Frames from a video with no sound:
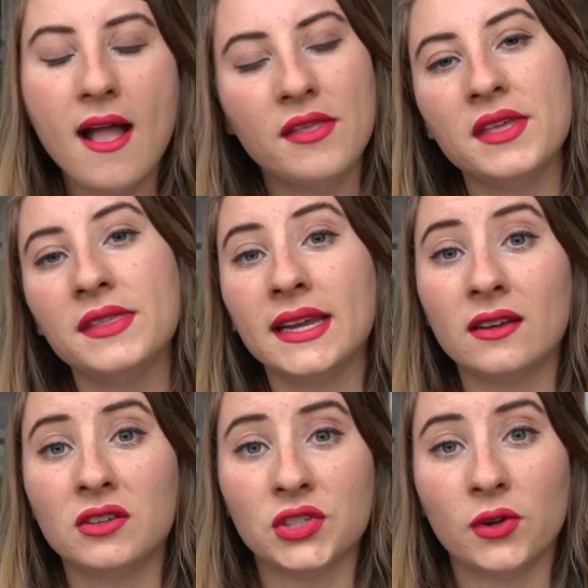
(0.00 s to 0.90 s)
And then they
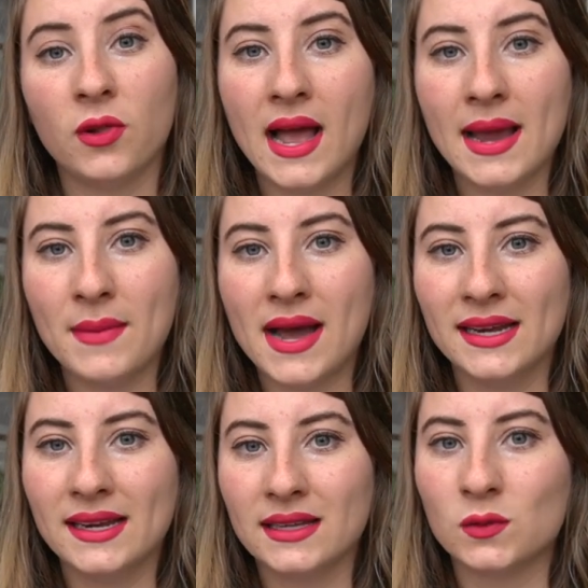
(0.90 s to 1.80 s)
can also climb on
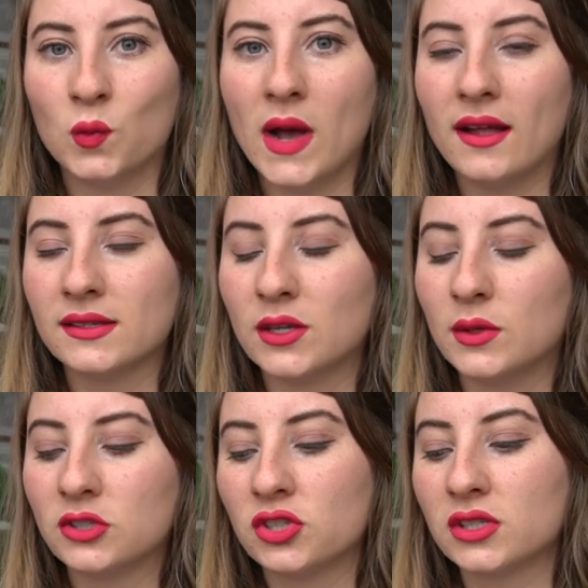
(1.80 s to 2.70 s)
it as well. So
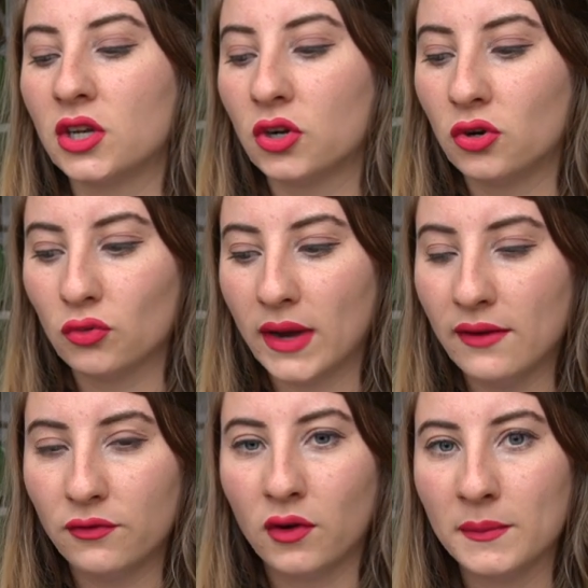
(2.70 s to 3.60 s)
it's just a
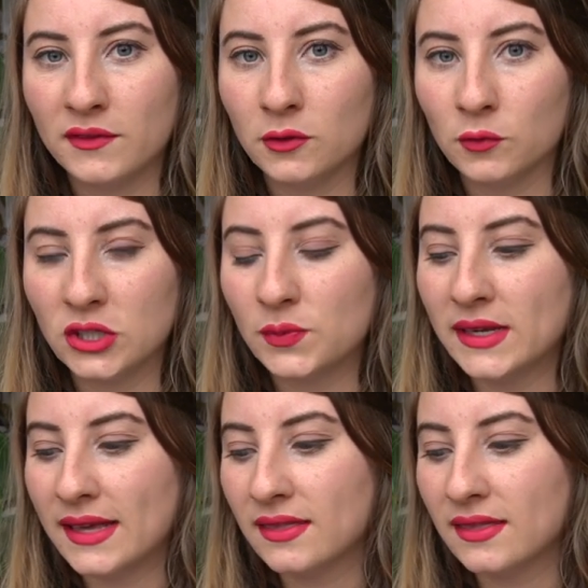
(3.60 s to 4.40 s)
great form of enrichment.